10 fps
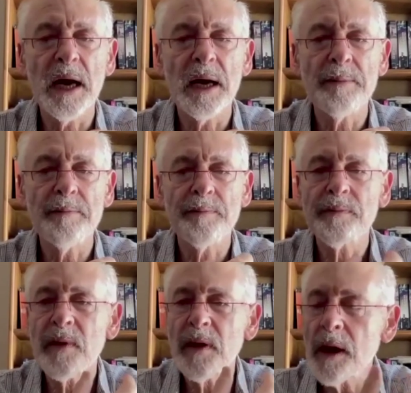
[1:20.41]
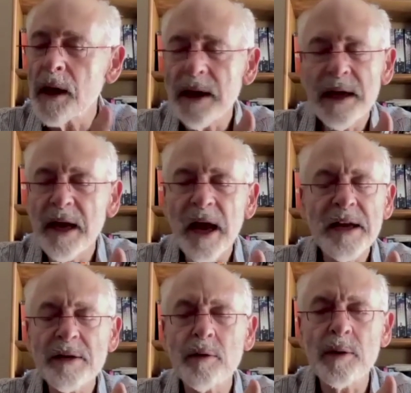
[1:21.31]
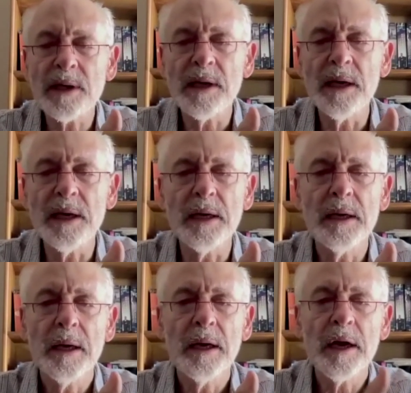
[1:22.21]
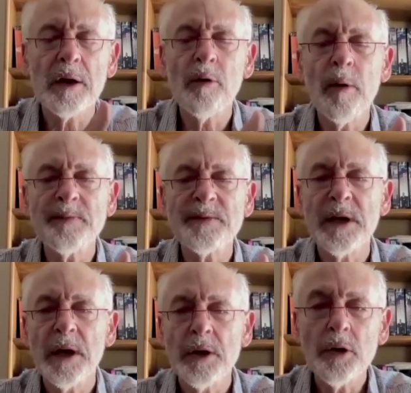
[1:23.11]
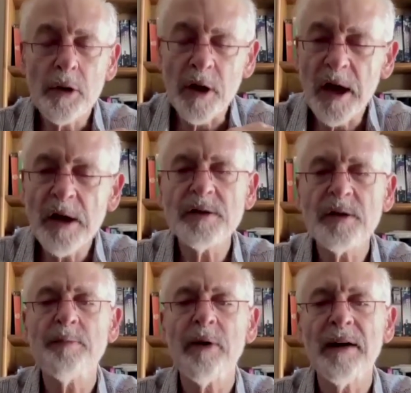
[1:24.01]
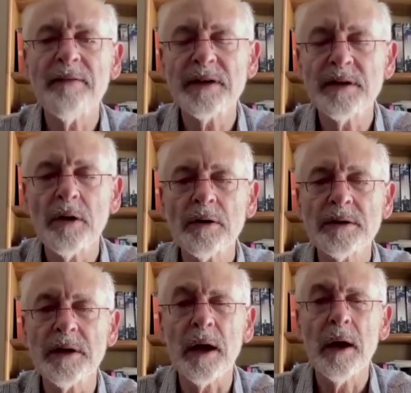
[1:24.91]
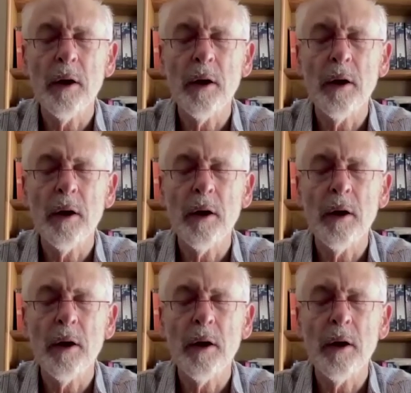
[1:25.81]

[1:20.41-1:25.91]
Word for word: um, inadequately equipped, you can go to a private doctor.